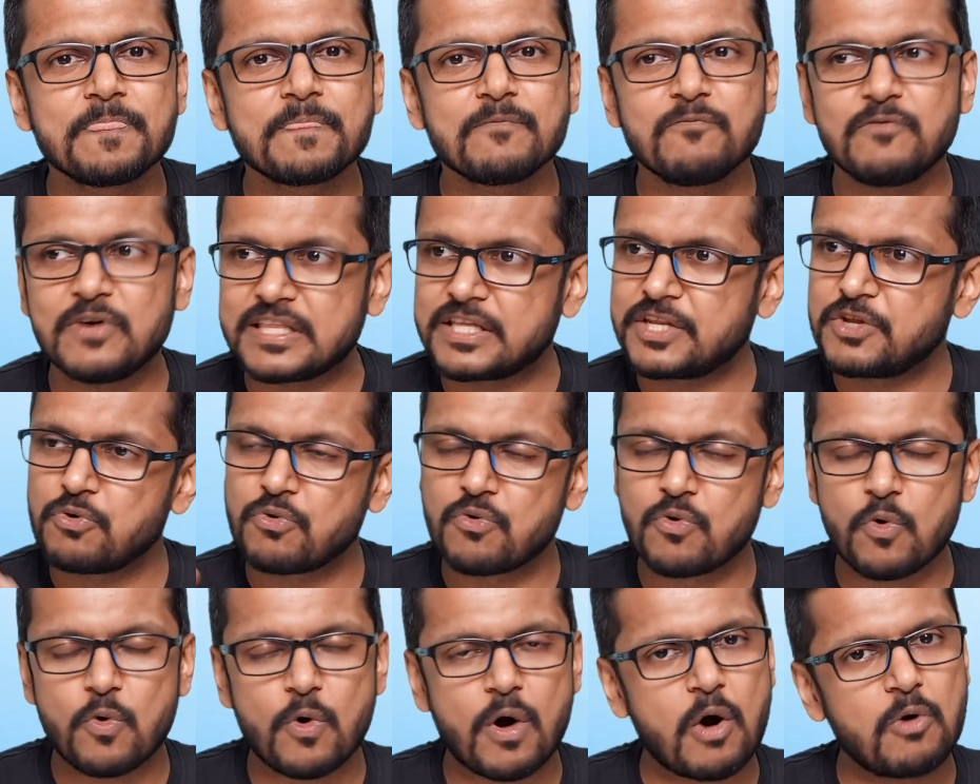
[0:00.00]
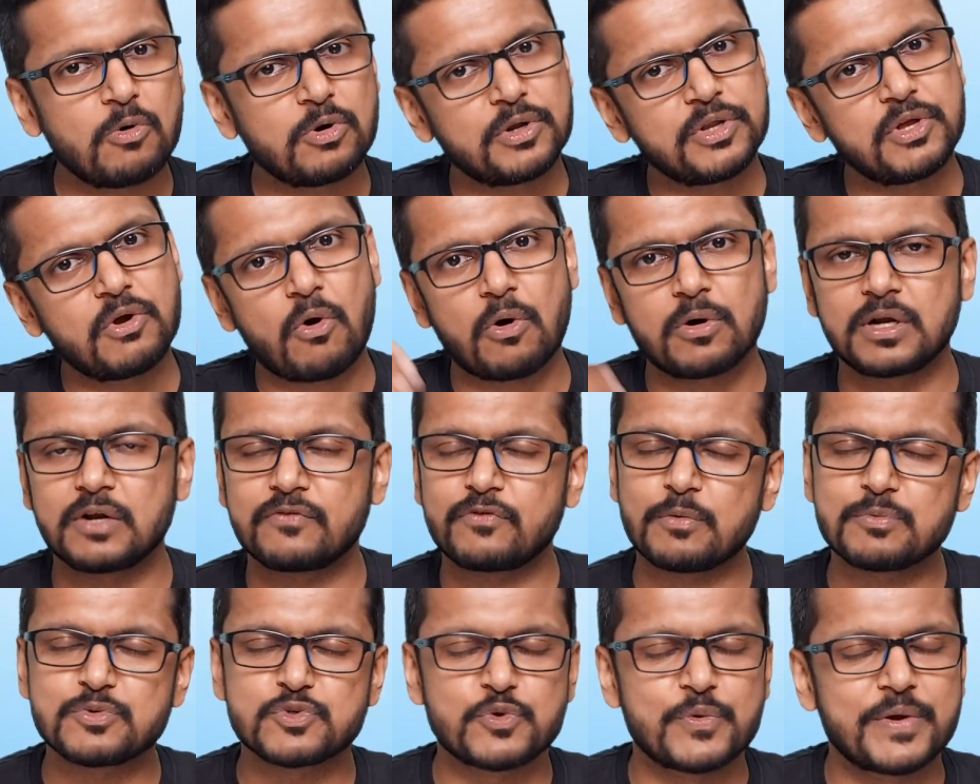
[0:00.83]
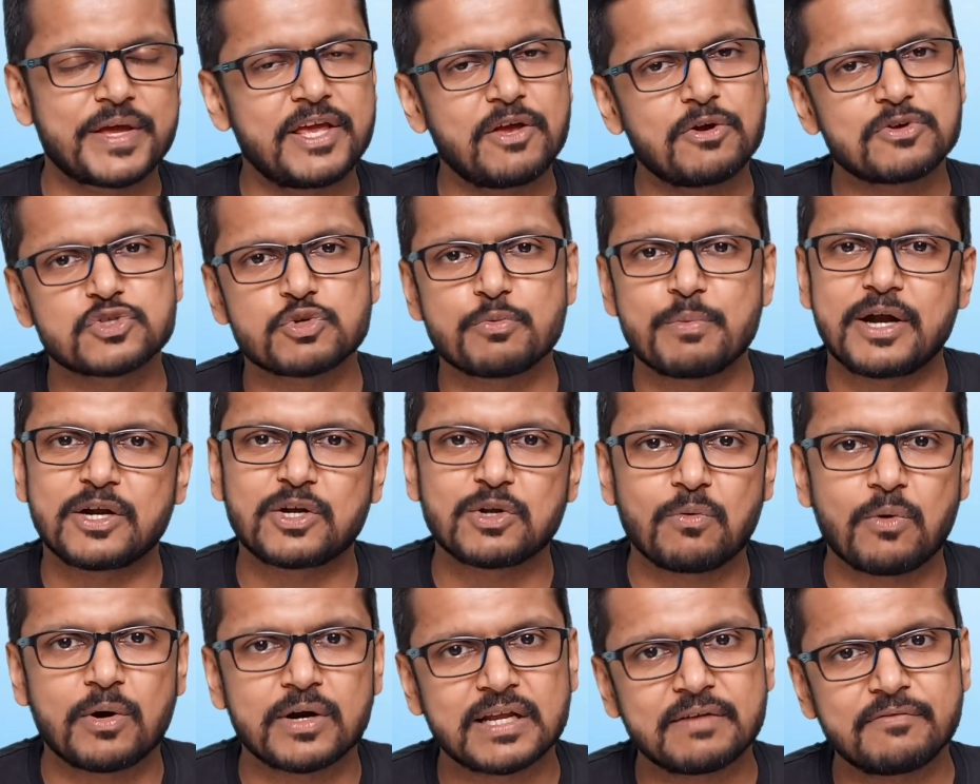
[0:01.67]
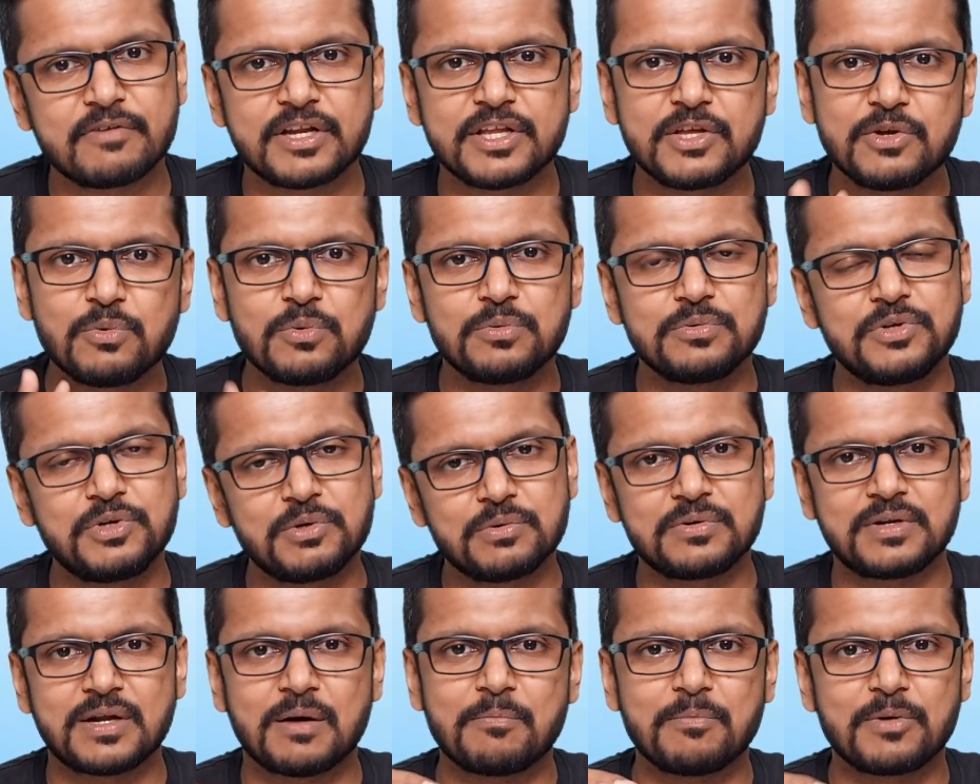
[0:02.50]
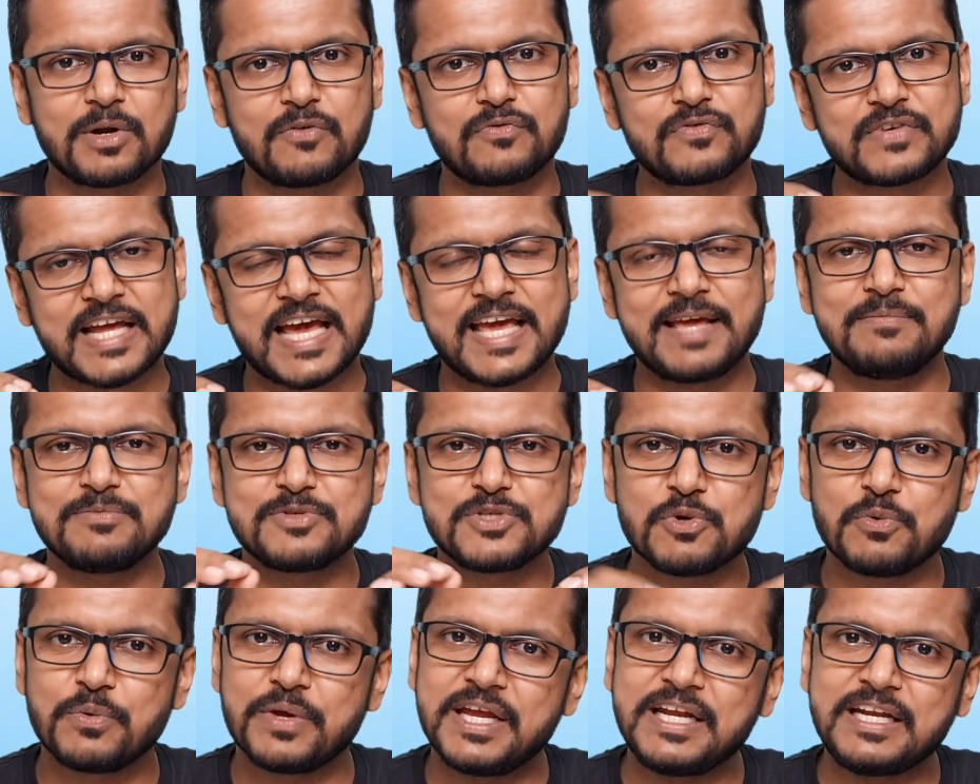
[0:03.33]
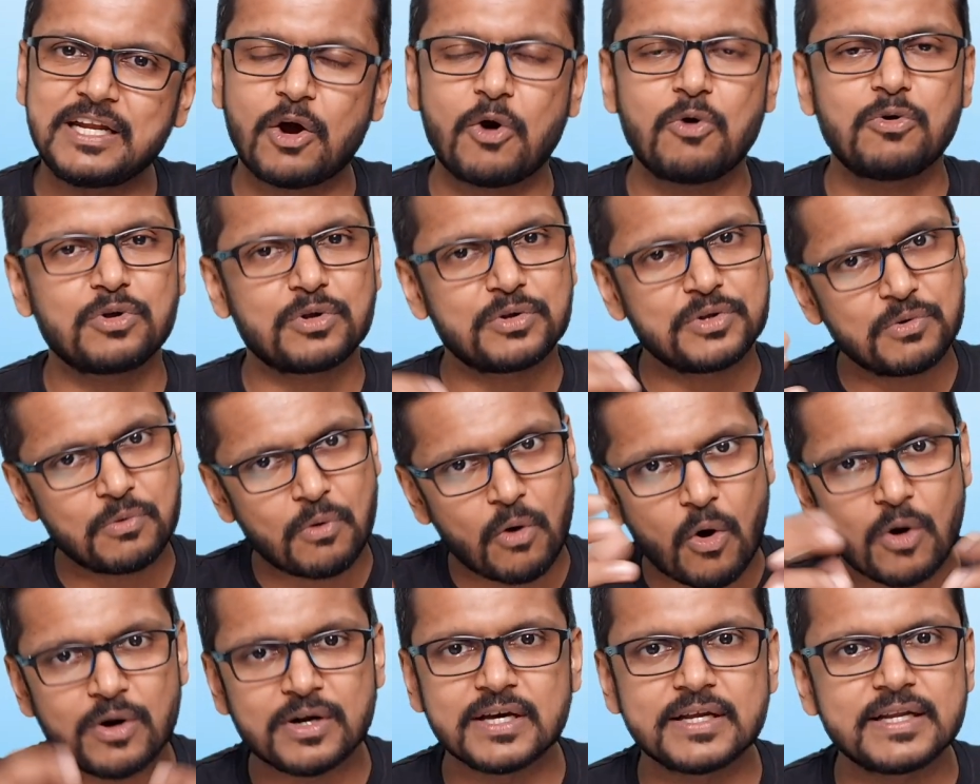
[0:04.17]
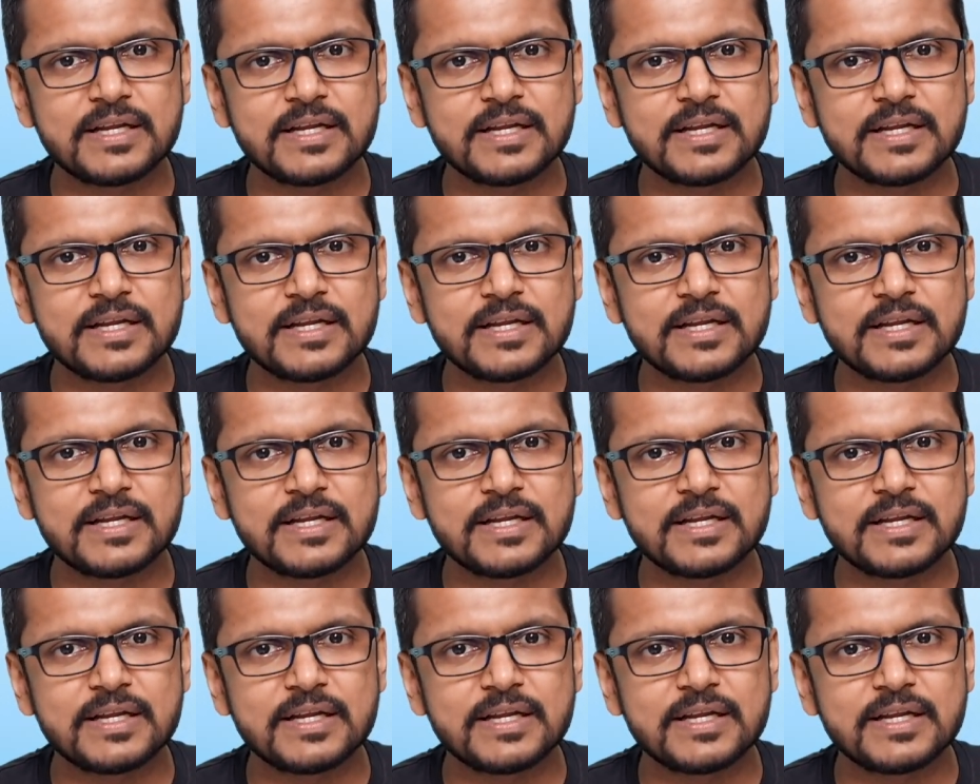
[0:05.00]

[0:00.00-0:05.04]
Whether you go out or you order from Swiggy or Zomato, whatever you number of times you eat out or you order